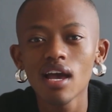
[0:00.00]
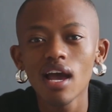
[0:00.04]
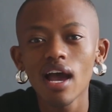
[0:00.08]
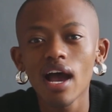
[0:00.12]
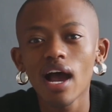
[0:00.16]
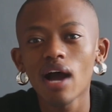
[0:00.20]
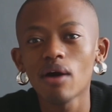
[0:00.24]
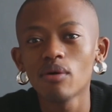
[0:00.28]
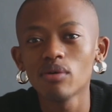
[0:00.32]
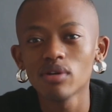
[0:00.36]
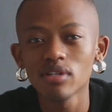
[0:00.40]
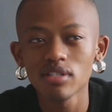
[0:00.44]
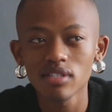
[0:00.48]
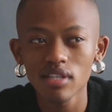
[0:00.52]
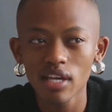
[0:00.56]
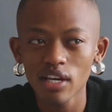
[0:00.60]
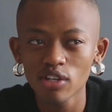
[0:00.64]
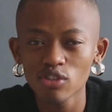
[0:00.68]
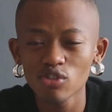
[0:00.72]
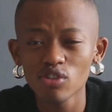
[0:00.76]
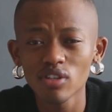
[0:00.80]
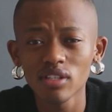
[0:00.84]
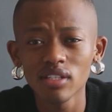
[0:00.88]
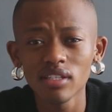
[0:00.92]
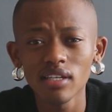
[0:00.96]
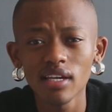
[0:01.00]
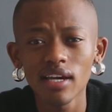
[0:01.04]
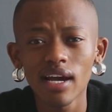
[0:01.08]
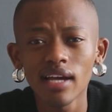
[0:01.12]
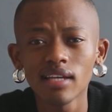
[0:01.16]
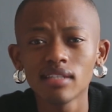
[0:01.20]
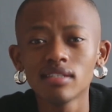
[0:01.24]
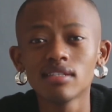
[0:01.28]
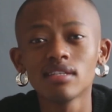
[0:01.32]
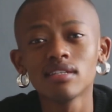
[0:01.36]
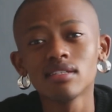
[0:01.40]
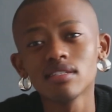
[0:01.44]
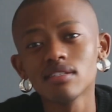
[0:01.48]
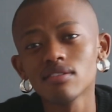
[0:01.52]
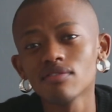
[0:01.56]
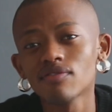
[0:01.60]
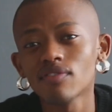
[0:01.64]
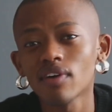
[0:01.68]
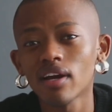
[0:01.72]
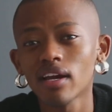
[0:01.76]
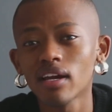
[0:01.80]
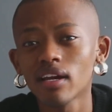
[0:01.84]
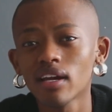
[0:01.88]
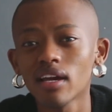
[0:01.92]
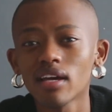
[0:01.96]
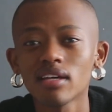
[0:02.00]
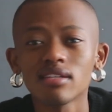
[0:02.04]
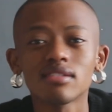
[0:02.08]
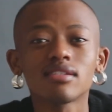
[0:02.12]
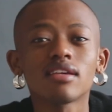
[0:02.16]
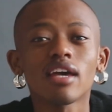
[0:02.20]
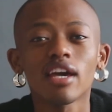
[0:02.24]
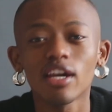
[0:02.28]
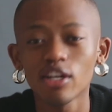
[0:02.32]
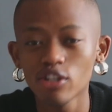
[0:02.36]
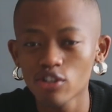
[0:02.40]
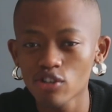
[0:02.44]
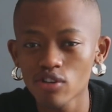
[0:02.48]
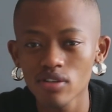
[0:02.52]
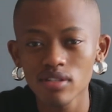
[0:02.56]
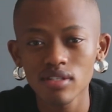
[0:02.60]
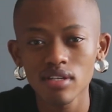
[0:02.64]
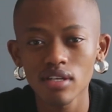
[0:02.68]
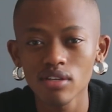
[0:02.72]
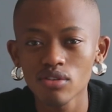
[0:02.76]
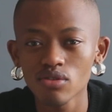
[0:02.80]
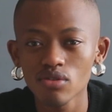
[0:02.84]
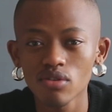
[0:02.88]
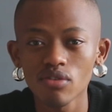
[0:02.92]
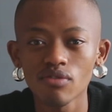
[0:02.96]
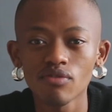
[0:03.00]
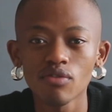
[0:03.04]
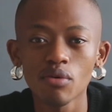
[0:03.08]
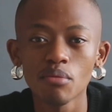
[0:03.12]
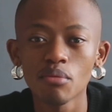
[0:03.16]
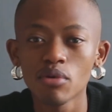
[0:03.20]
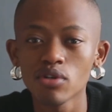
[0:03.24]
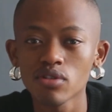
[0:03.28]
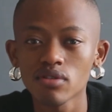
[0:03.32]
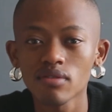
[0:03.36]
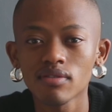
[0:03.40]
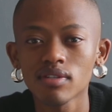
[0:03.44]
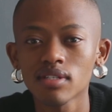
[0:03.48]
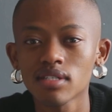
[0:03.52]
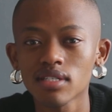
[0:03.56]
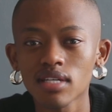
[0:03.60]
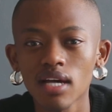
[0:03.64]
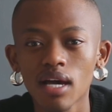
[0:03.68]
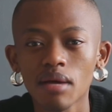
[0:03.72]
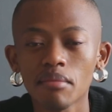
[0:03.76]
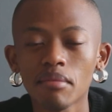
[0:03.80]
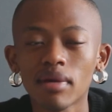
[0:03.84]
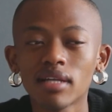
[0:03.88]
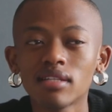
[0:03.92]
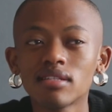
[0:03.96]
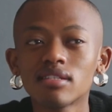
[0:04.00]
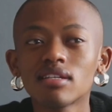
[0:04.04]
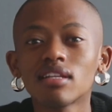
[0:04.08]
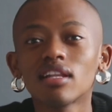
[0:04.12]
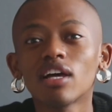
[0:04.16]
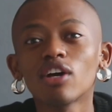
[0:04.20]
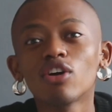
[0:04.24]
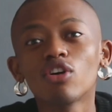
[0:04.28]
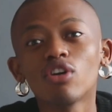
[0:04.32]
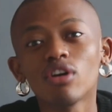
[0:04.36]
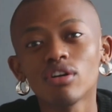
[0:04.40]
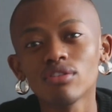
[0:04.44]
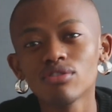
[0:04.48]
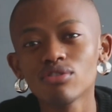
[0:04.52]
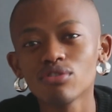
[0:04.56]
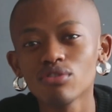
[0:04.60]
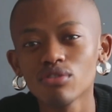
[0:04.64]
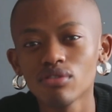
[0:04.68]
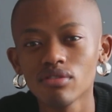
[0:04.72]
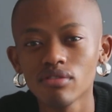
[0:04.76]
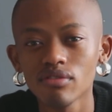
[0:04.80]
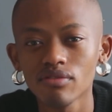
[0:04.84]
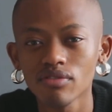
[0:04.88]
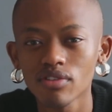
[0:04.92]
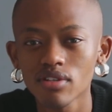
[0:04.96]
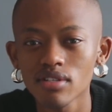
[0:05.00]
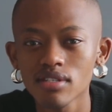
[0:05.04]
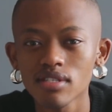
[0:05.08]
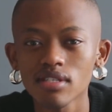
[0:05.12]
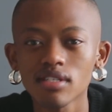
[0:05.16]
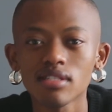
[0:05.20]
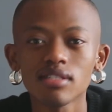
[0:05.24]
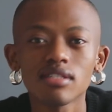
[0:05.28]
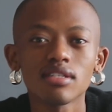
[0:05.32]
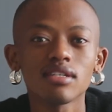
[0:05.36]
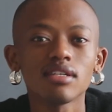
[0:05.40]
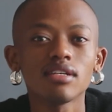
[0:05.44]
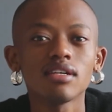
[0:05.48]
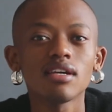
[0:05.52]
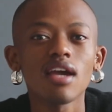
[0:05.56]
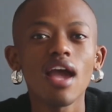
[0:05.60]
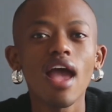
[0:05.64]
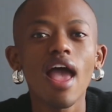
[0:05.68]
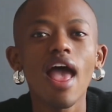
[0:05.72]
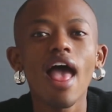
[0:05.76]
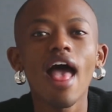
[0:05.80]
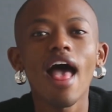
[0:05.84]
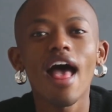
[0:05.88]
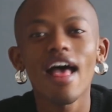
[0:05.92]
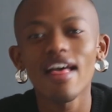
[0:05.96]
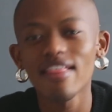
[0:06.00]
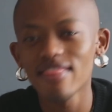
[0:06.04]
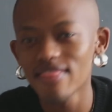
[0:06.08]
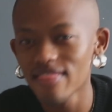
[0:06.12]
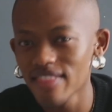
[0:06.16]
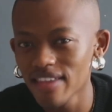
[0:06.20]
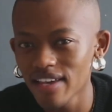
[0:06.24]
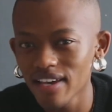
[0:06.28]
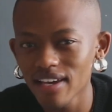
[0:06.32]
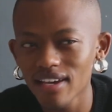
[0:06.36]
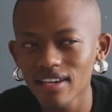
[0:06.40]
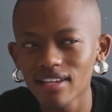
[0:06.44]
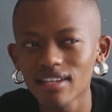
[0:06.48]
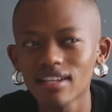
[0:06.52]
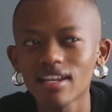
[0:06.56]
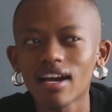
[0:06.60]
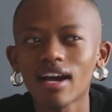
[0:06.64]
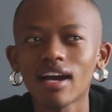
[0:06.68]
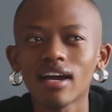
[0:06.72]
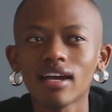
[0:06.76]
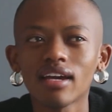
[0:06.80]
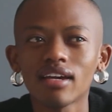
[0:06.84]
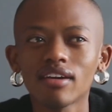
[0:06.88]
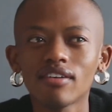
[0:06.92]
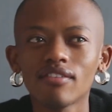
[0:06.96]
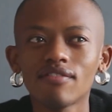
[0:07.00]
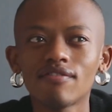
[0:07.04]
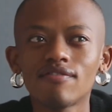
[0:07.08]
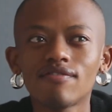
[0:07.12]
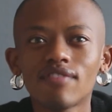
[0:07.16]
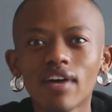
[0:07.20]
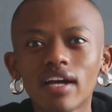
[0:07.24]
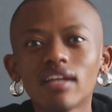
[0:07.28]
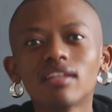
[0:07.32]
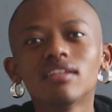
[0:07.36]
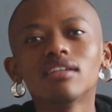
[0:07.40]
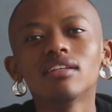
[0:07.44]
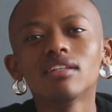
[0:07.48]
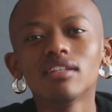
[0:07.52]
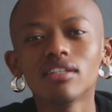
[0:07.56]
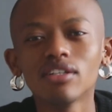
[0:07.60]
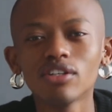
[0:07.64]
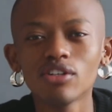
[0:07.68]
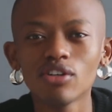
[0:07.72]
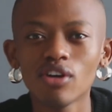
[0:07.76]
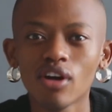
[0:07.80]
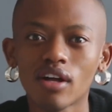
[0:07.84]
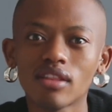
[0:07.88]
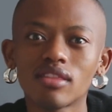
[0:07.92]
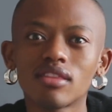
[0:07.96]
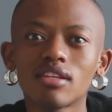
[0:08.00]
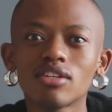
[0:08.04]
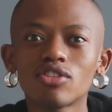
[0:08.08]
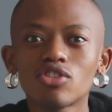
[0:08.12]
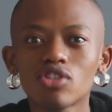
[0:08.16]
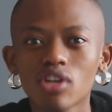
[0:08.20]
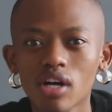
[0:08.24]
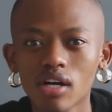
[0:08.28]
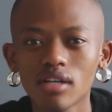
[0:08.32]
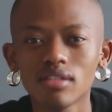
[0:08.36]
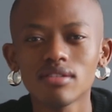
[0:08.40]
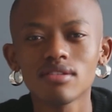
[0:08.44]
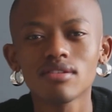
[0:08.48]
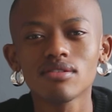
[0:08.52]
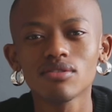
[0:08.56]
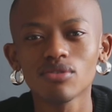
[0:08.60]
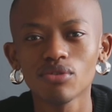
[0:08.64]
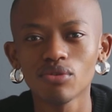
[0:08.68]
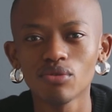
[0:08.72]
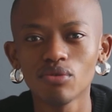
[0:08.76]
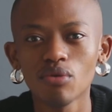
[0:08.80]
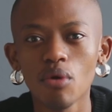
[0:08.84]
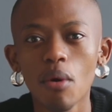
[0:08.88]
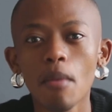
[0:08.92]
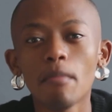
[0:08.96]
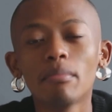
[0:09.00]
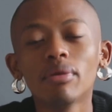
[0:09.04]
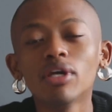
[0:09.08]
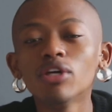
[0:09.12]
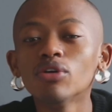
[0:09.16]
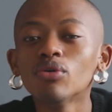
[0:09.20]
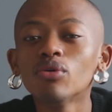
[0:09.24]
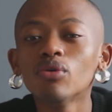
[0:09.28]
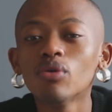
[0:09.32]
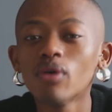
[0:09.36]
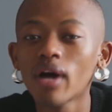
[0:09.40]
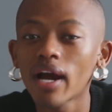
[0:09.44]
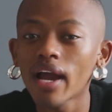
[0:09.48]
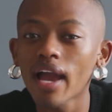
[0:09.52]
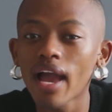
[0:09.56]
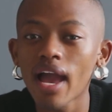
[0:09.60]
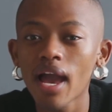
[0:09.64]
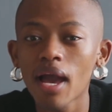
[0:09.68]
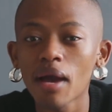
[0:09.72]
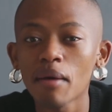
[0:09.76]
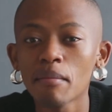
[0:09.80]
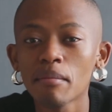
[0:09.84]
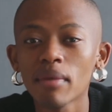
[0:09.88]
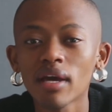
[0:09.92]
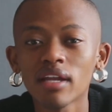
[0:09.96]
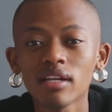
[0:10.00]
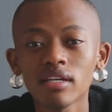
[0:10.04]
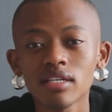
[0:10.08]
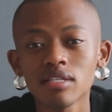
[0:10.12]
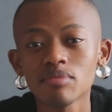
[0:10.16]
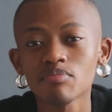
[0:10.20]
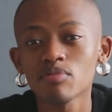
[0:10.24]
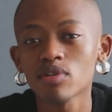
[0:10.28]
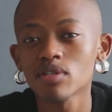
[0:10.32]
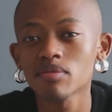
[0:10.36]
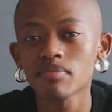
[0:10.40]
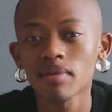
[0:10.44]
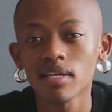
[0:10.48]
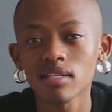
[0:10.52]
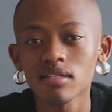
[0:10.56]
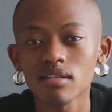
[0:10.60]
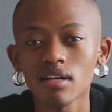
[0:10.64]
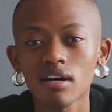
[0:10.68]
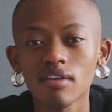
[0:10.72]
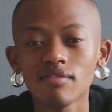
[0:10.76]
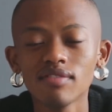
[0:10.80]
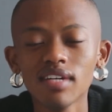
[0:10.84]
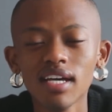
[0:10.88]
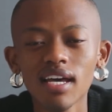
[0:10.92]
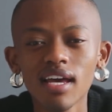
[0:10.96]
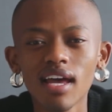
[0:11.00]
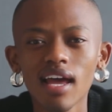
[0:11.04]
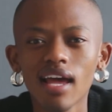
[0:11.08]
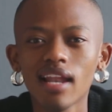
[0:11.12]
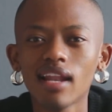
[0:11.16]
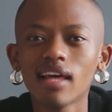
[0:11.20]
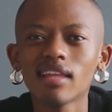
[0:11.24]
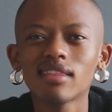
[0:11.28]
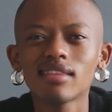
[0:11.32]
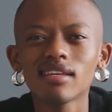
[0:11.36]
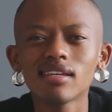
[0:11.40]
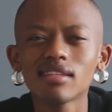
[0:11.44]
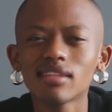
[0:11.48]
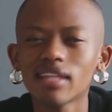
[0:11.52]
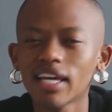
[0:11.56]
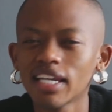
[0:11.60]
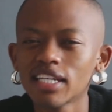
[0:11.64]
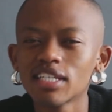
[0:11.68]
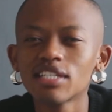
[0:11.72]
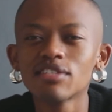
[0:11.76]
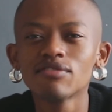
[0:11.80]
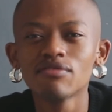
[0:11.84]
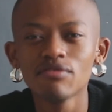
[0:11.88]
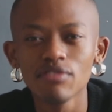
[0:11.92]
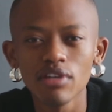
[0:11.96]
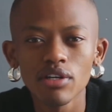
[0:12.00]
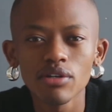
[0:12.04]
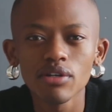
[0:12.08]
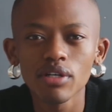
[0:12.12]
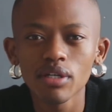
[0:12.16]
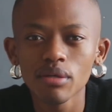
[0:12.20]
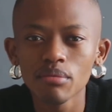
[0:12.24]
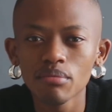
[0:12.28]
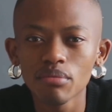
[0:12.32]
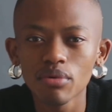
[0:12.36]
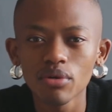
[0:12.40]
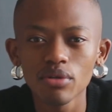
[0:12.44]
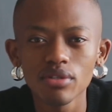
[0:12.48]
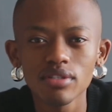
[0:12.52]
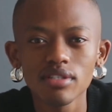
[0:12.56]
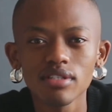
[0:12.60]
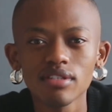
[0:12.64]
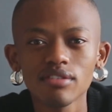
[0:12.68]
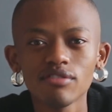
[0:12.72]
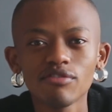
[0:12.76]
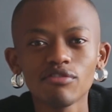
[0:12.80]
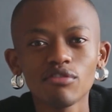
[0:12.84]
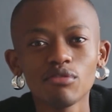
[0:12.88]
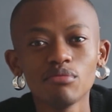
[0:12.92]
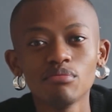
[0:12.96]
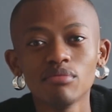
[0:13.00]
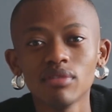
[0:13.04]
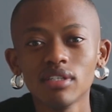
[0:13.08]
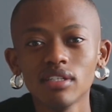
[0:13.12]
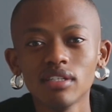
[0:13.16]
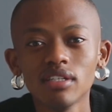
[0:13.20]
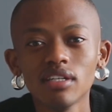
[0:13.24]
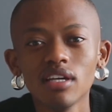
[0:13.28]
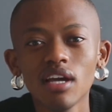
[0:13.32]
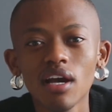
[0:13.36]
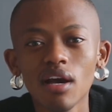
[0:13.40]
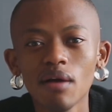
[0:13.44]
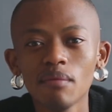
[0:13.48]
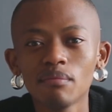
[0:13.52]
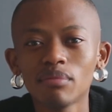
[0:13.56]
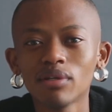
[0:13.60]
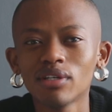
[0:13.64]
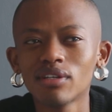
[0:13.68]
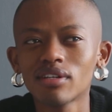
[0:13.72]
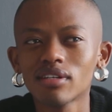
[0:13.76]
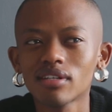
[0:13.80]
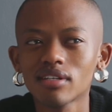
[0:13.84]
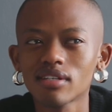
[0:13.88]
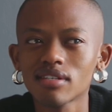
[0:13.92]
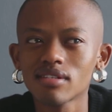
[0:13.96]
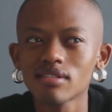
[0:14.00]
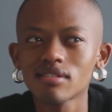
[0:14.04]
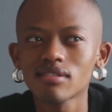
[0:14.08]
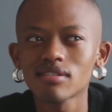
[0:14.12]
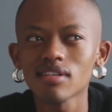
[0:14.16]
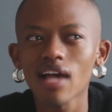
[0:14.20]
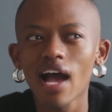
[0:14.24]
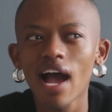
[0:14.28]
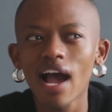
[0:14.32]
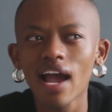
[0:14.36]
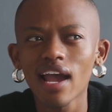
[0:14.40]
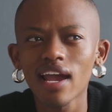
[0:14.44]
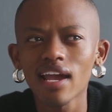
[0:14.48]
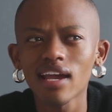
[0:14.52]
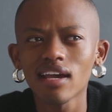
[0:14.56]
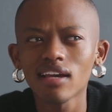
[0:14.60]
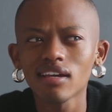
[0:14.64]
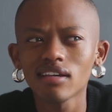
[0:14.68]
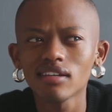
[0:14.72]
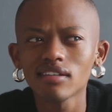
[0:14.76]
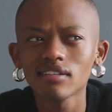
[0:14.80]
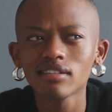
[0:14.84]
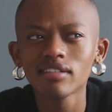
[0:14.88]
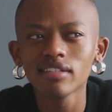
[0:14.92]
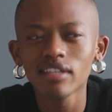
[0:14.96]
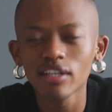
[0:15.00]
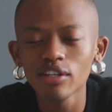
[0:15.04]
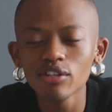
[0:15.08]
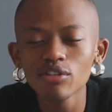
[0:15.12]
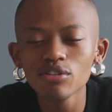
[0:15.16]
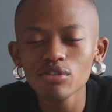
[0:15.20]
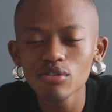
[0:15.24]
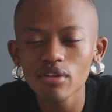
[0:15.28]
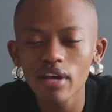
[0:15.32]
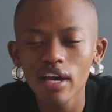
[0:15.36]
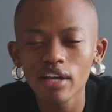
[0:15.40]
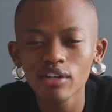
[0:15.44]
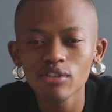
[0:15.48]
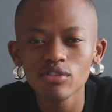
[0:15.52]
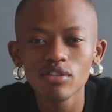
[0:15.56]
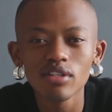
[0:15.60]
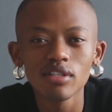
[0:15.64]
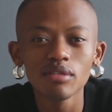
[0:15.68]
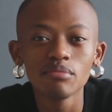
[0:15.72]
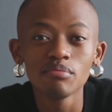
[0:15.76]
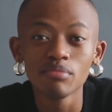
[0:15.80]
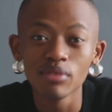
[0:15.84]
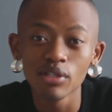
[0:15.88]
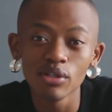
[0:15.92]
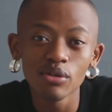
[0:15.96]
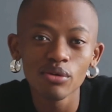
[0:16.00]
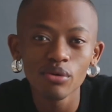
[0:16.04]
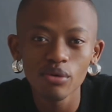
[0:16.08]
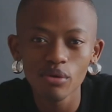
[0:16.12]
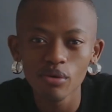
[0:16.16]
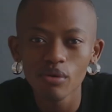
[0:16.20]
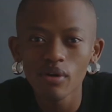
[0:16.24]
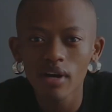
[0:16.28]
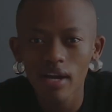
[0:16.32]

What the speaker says: I was actually identifying as heterosexual for most of the time until I got to university, and then I finally got the chance to be who I am and express myself. And I think that is very important for me because I get to actually be who